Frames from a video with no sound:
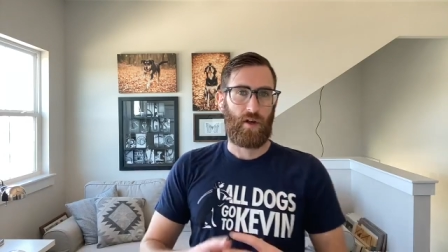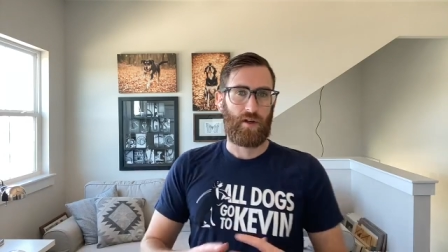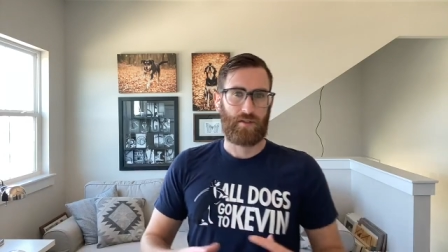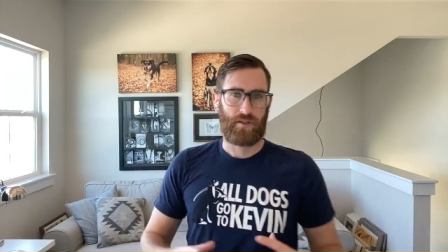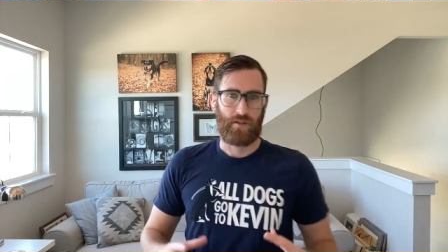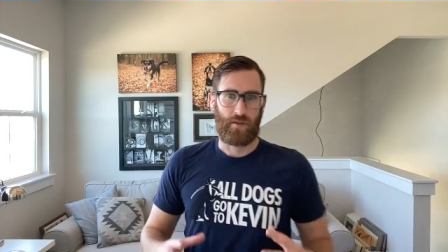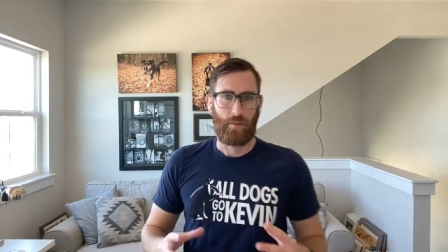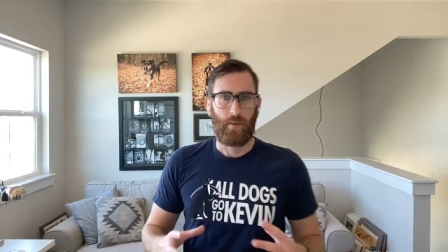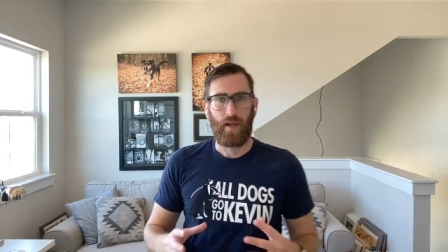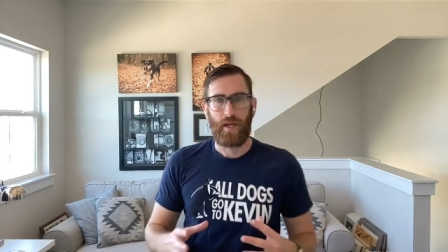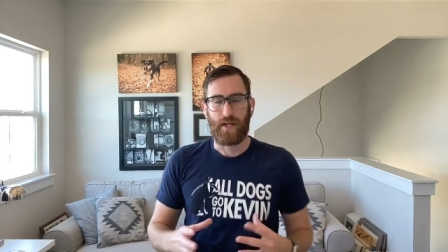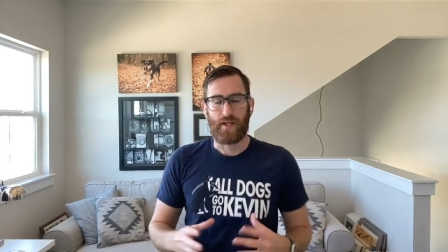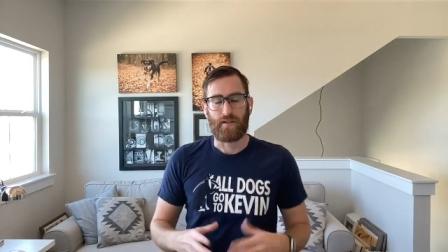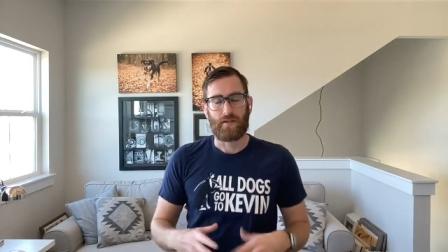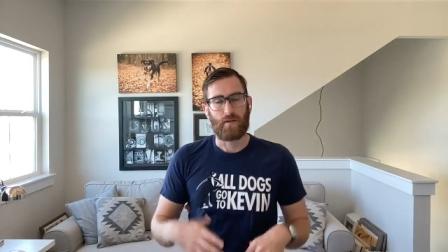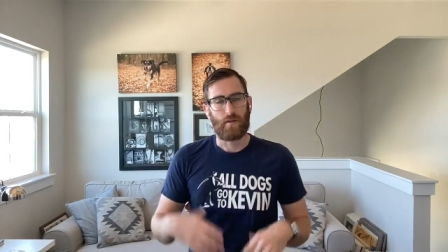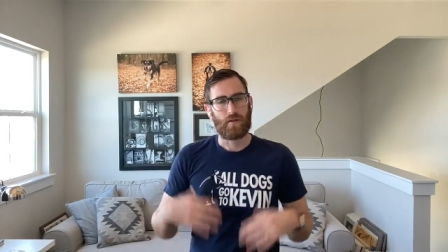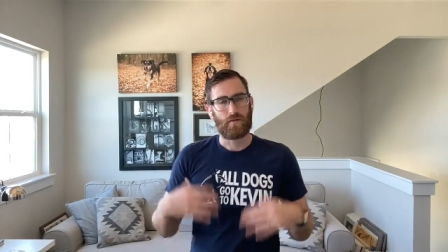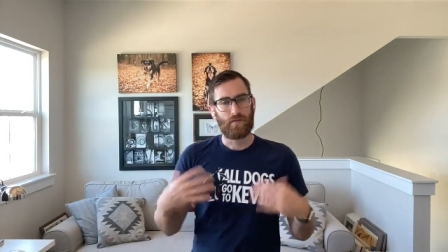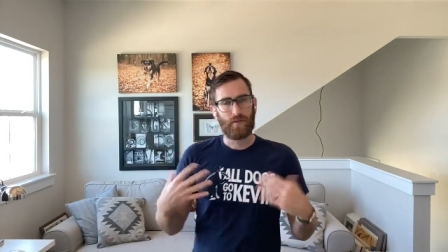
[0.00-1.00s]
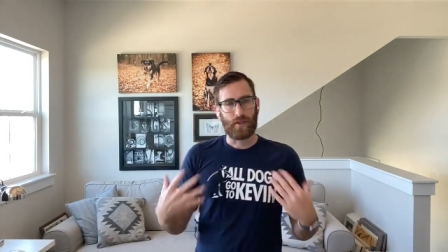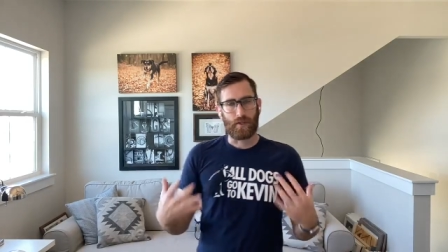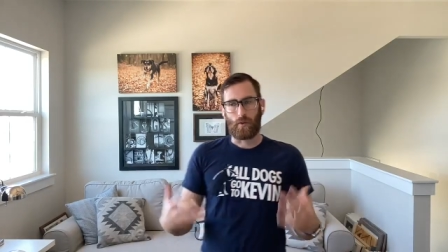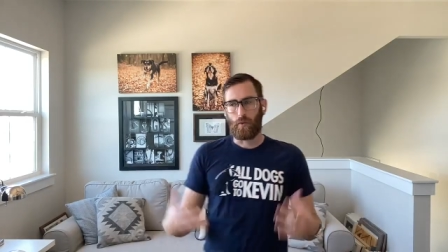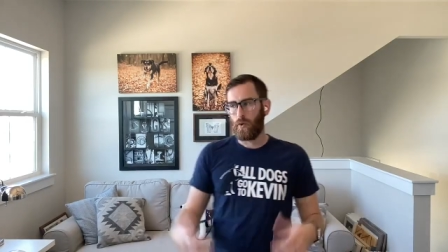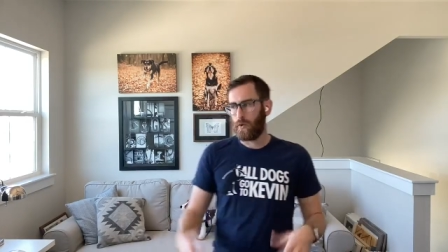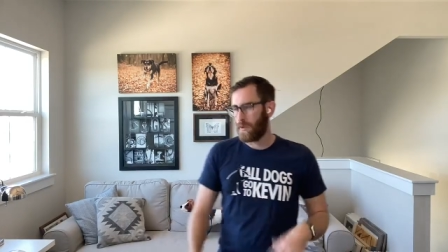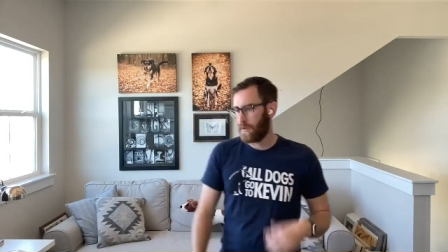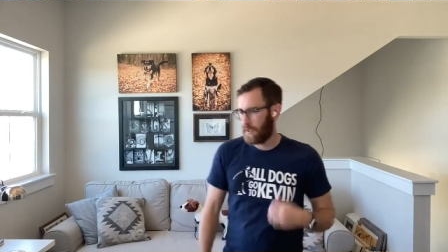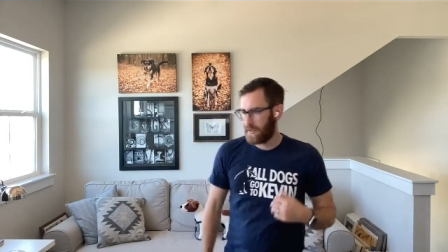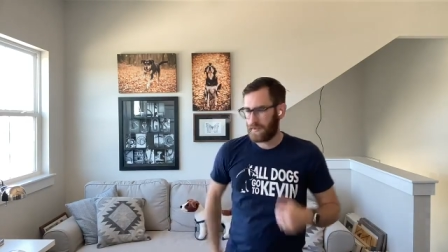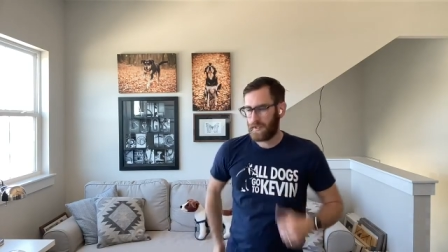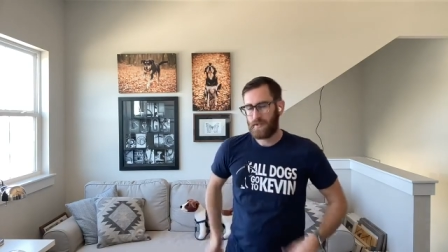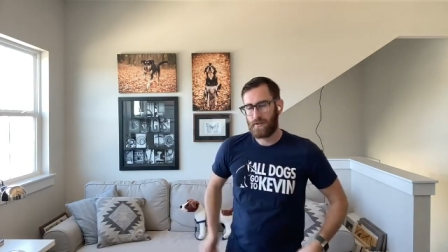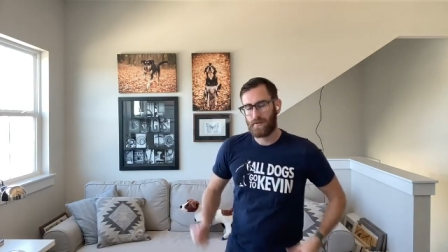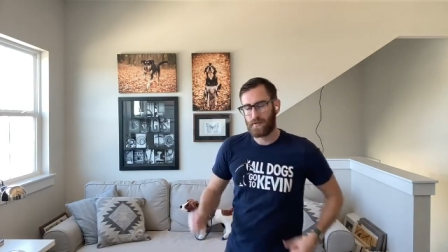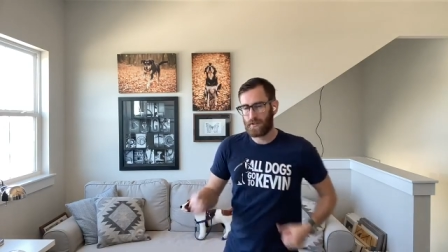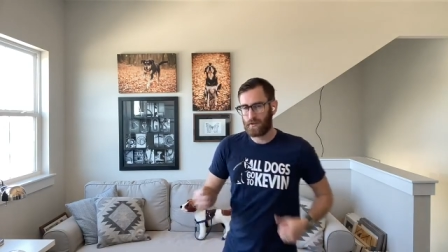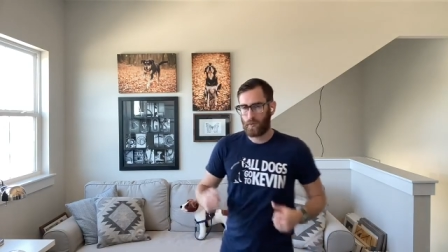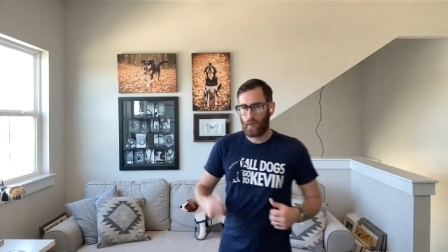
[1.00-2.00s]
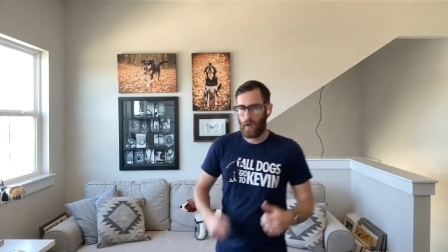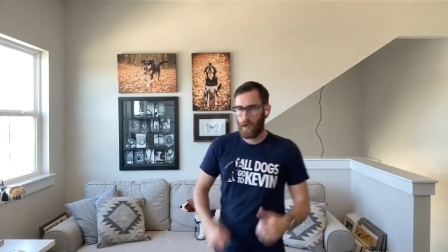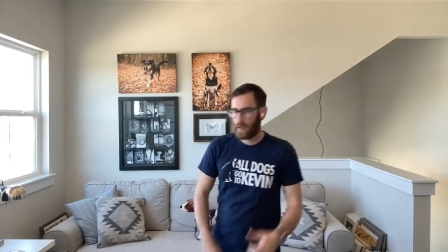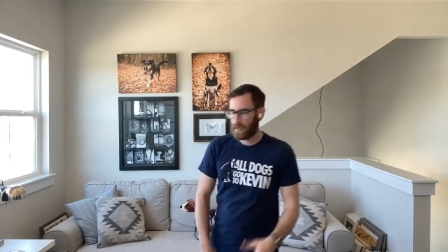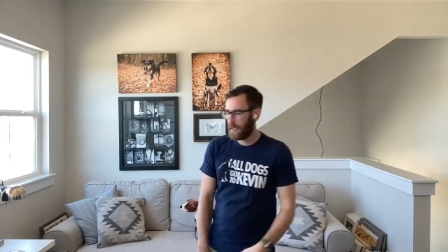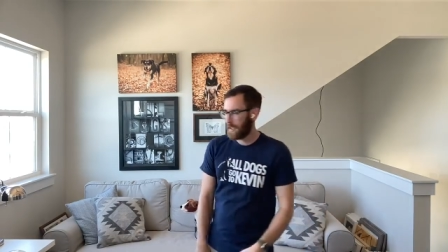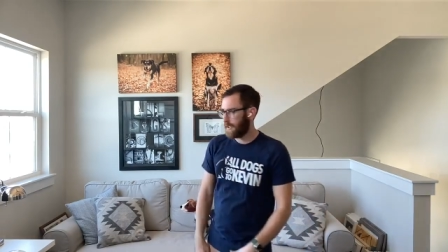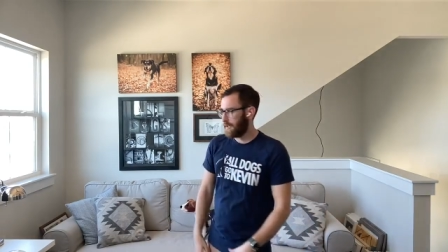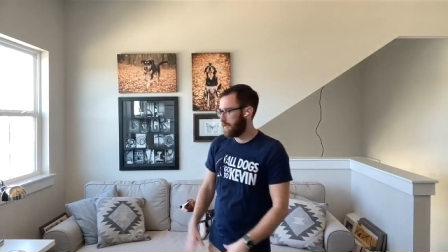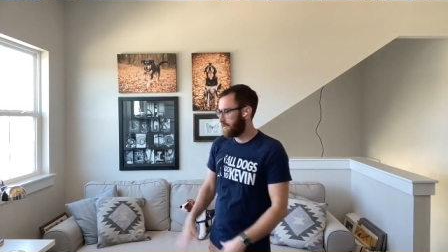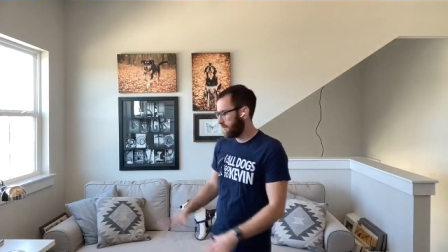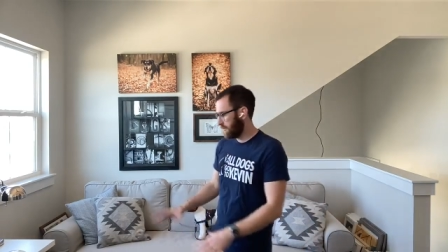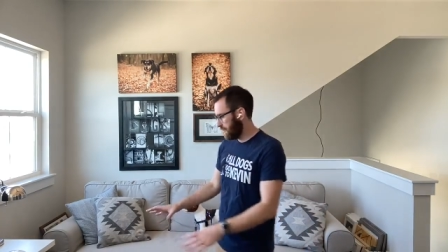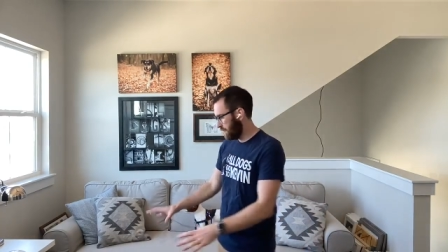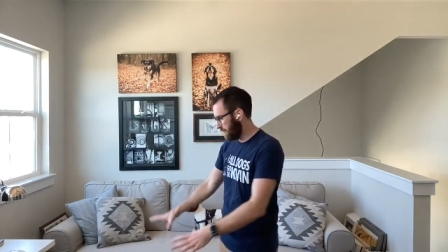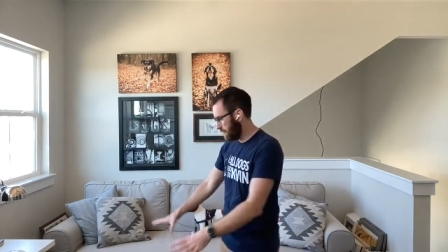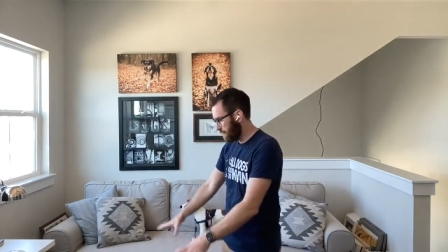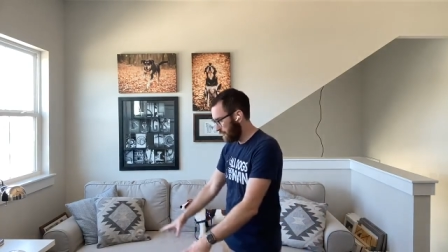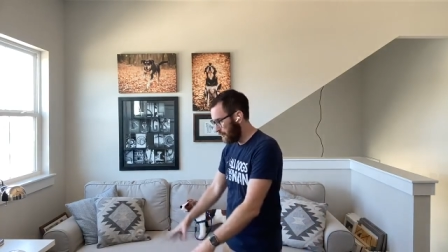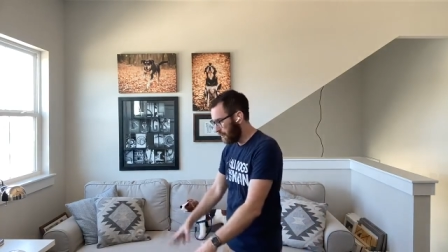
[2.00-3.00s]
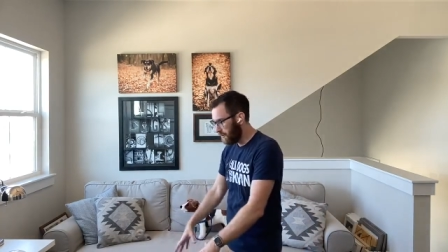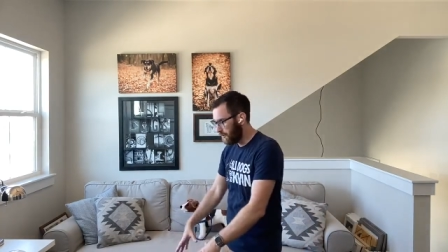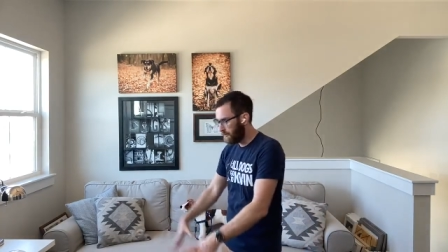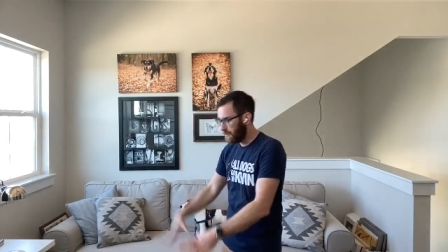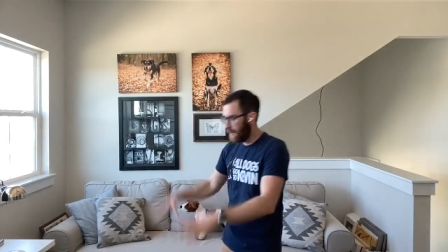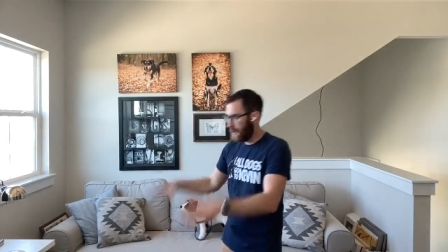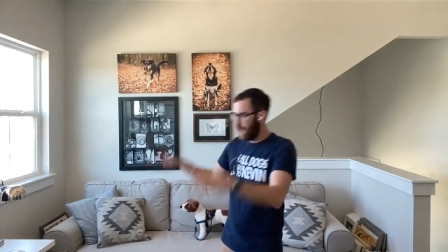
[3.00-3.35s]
of falls into place. So it's really cool because then you're just walking instead of your dog